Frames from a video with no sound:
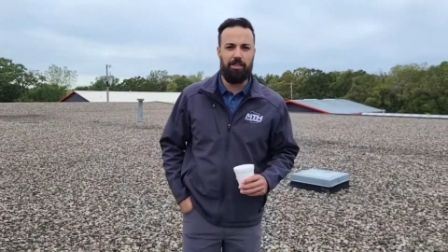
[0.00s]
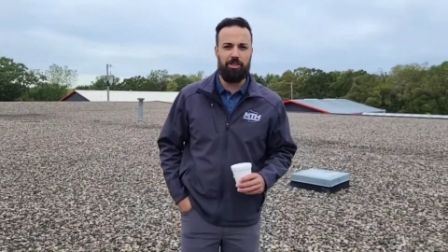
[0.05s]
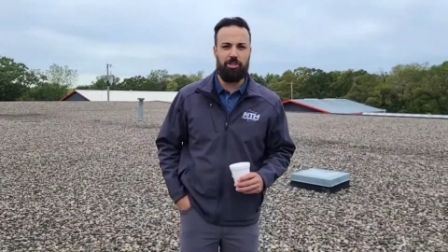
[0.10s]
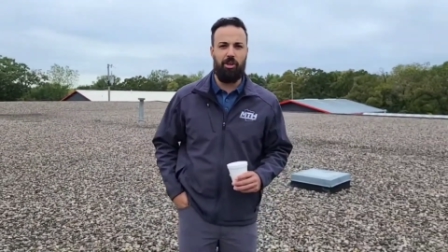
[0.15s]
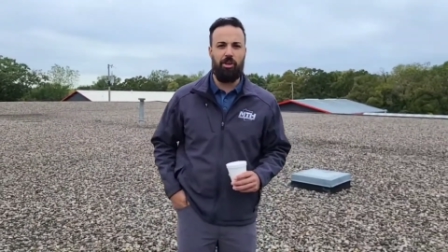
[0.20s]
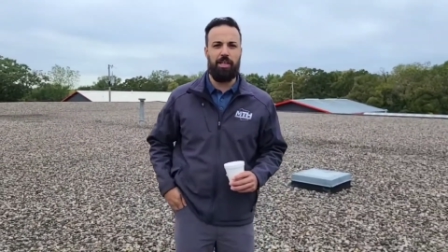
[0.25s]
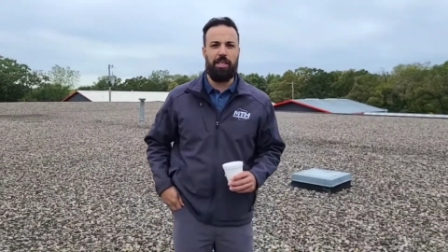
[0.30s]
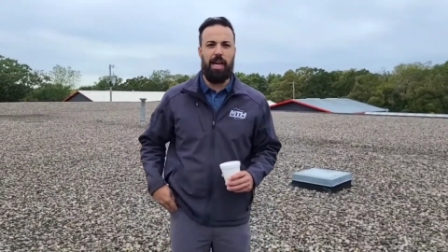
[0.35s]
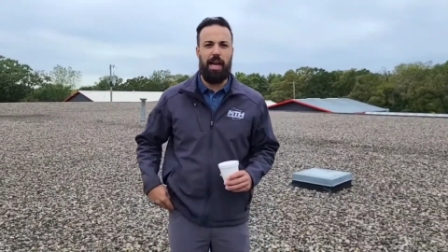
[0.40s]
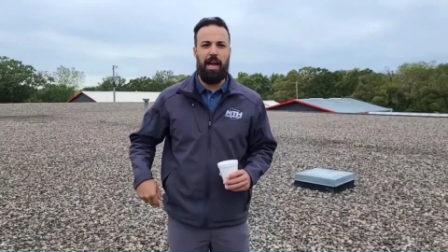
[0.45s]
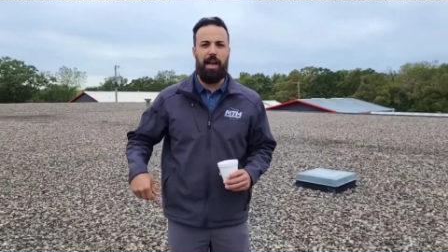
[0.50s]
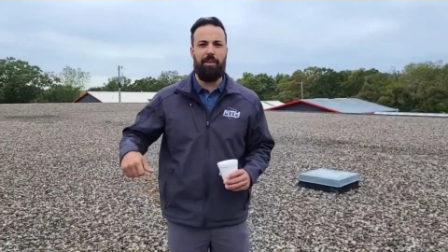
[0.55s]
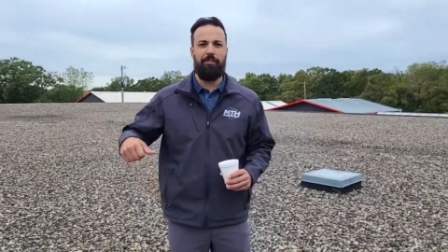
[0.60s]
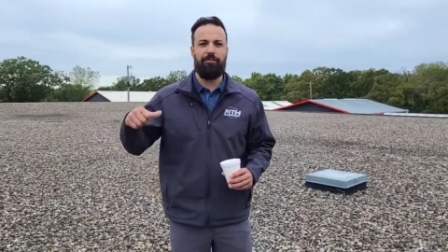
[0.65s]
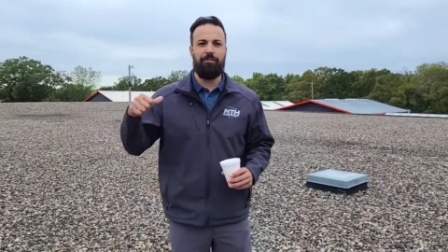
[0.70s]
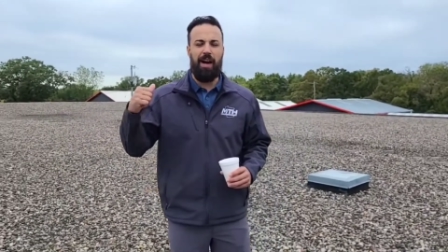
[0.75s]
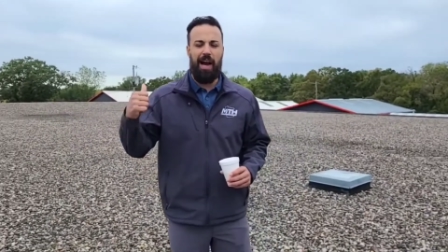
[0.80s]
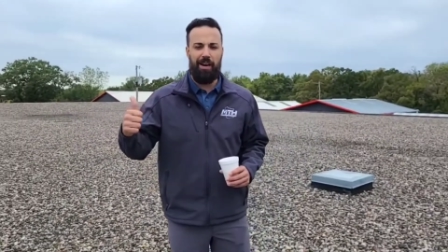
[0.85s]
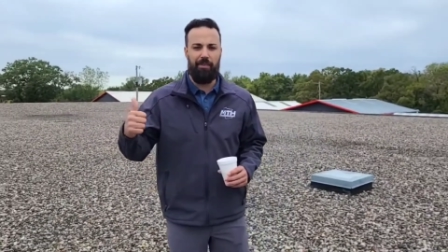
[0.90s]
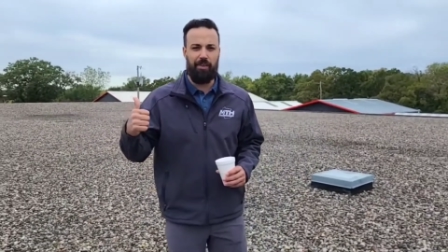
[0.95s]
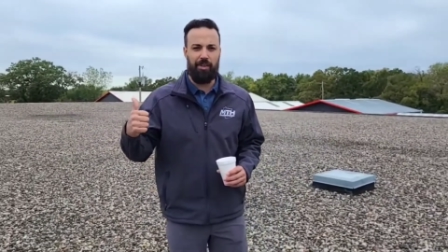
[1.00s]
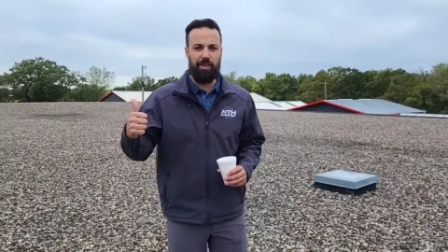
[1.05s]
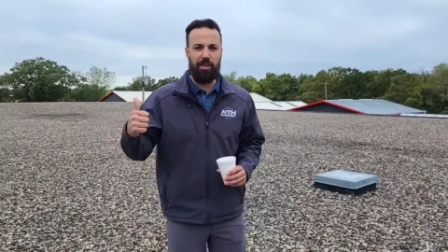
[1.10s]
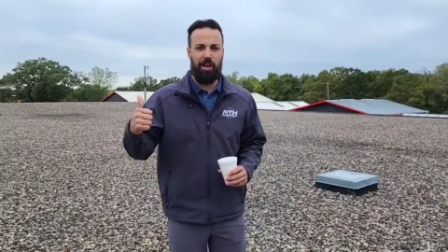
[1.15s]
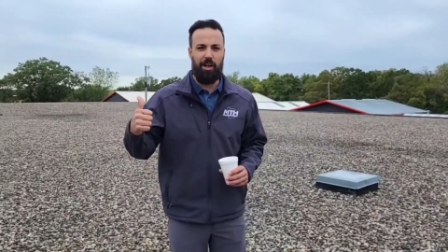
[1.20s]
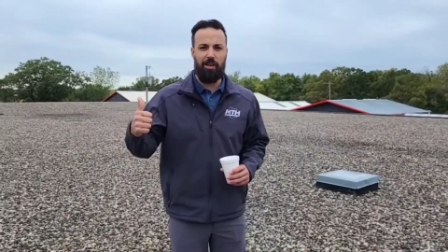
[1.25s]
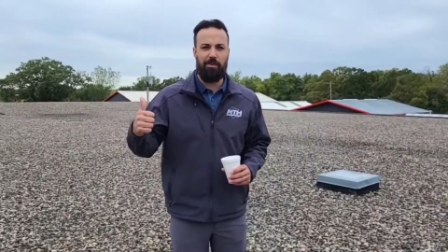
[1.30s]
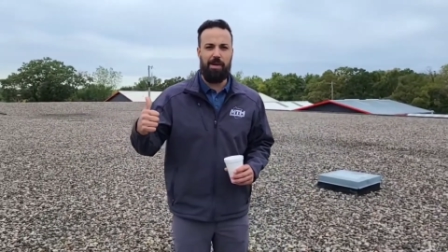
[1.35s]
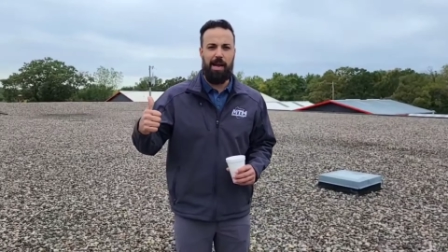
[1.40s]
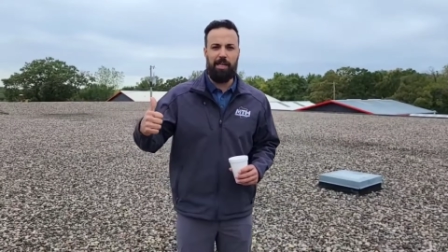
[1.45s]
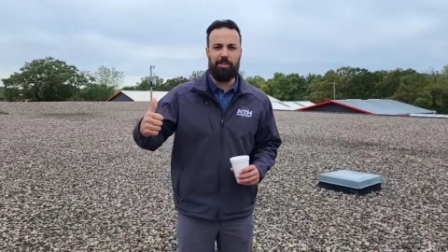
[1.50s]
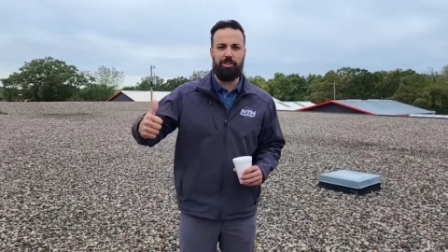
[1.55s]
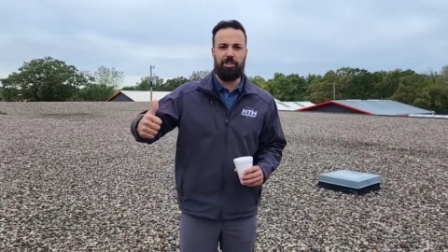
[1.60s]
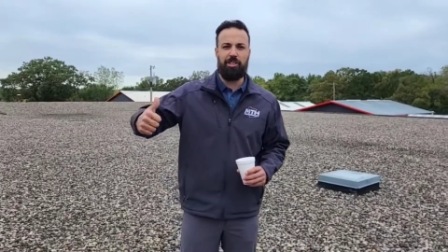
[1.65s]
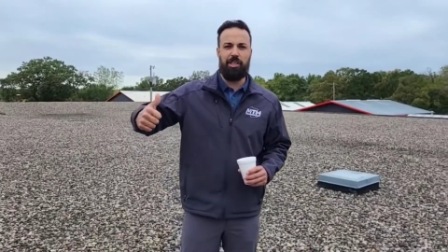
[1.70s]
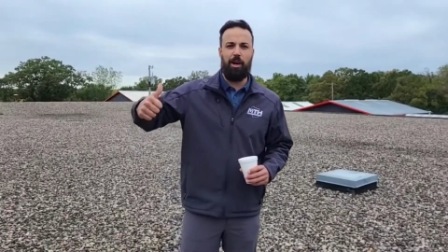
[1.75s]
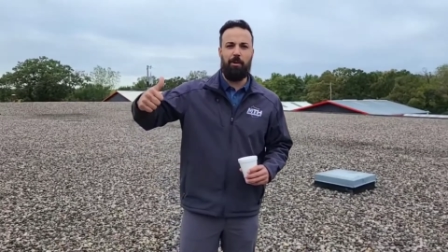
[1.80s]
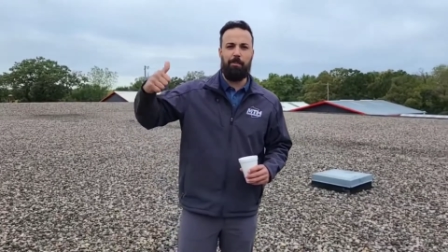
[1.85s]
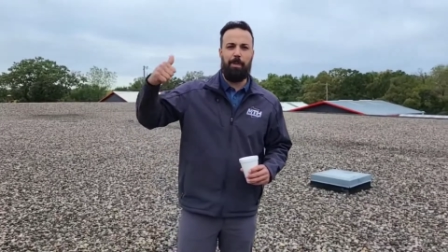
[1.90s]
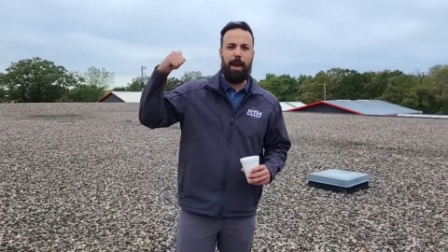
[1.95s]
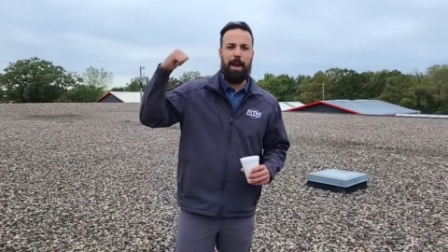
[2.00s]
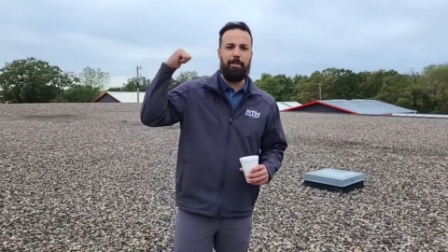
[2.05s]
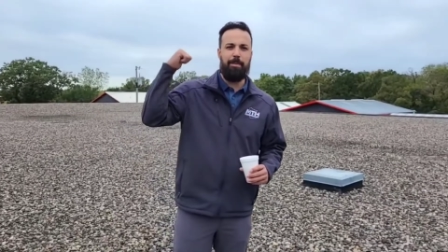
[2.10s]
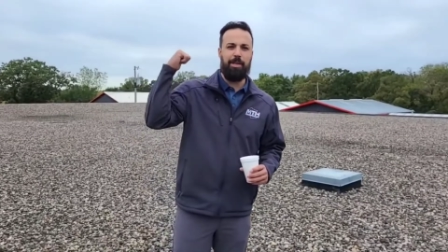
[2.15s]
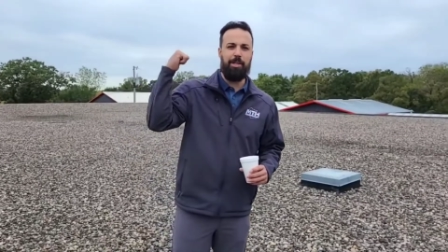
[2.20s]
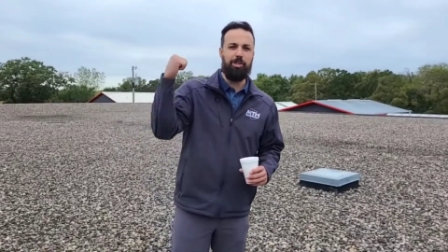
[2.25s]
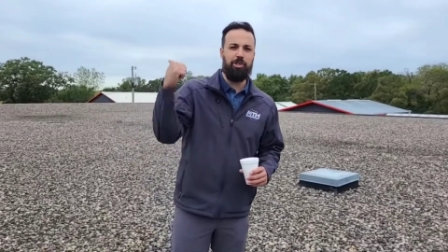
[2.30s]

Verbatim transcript: So again, $500 matching down payment,